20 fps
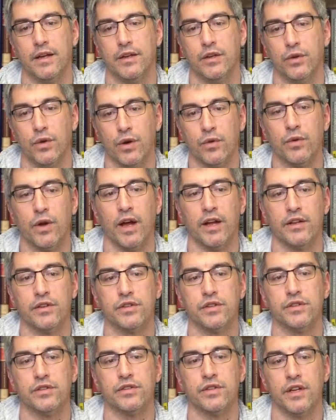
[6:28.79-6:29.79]
You are
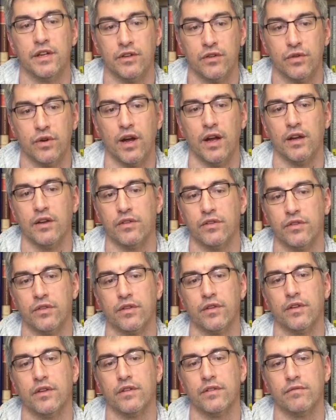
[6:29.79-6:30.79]
righteous in
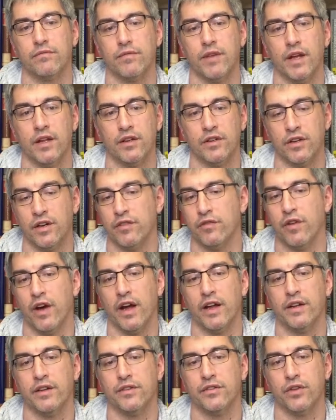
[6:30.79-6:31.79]
Christ and are
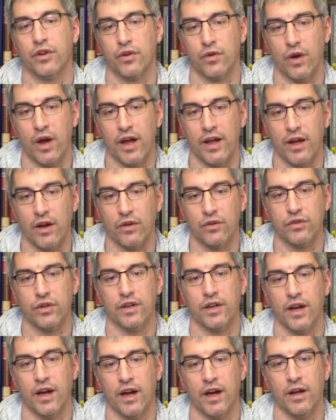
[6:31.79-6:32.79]
invited to cry out to
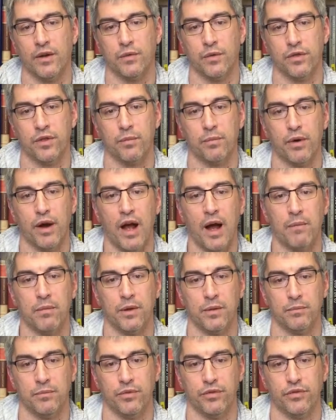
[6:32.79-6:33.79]
God with the
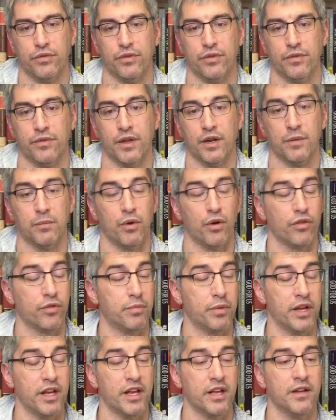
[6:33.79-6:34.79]
problems that are
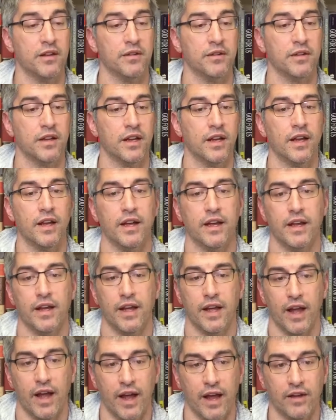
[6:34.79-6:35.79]
both big
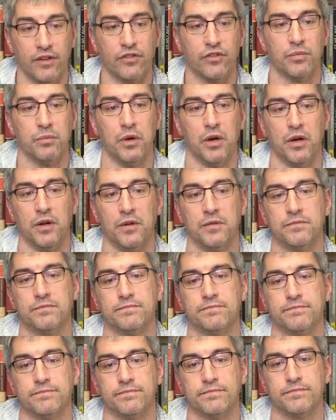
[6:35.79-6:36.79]
and small.
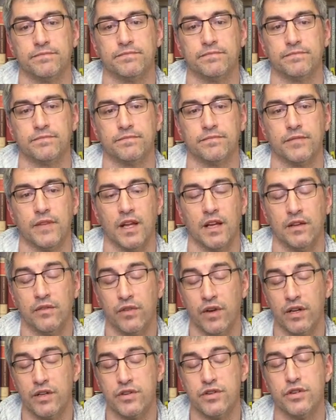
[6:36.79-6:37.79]
I
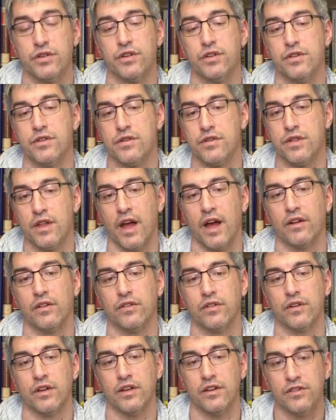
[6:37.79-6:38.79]
invite you to do
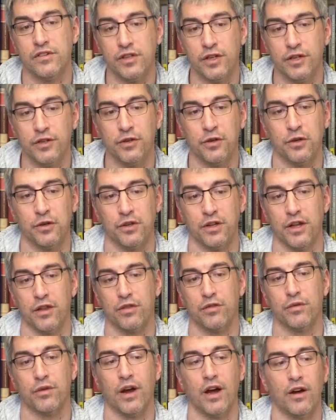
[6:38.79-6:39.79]
that continually
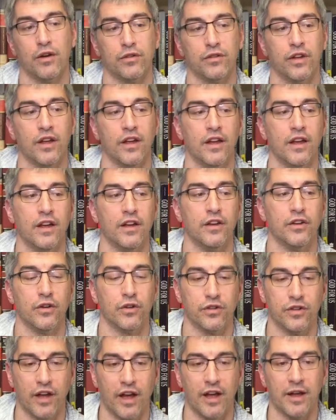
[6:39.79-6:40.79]
throughout your
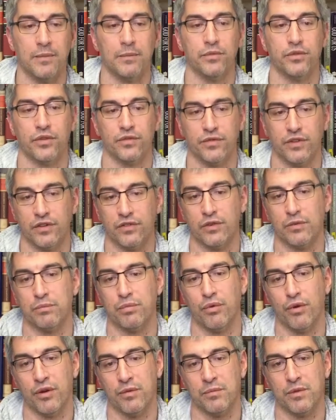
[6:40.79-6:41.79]
times of
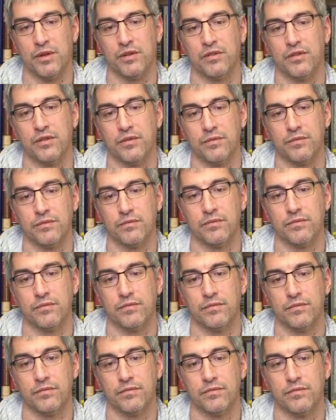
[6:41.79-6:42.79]
disappointment.
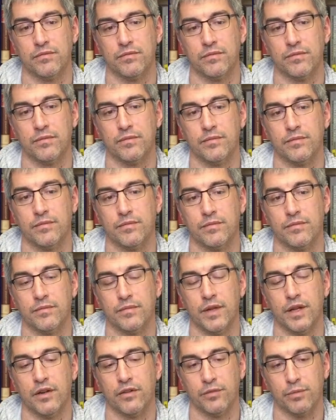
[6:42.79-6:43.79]

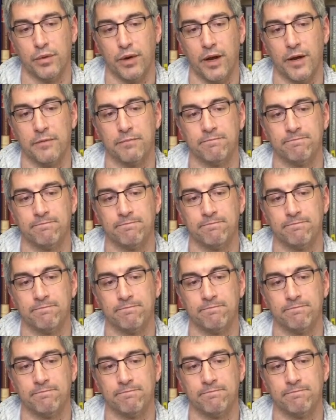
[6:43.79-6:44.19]
Let us pray.